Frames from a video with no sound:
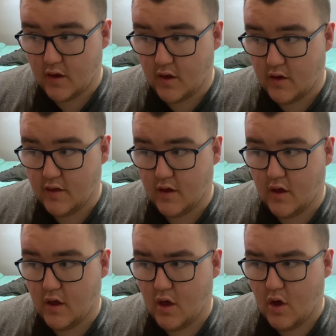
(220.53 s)
He's
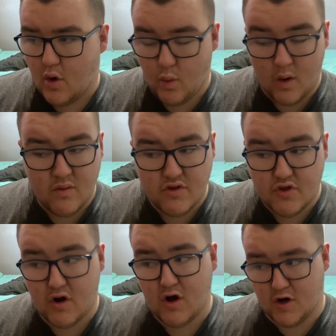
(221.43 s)
like, why would
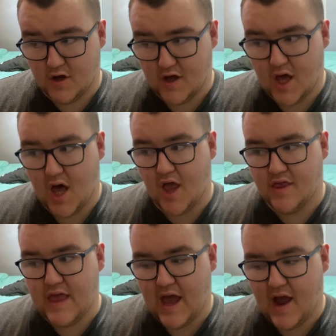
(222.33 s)
Dark
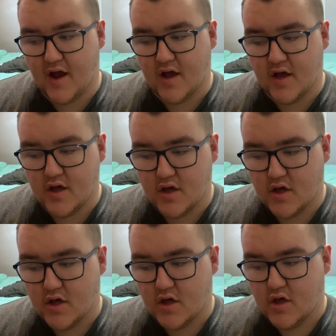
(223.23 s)
attack
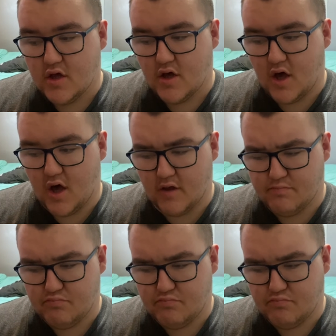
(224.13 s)
a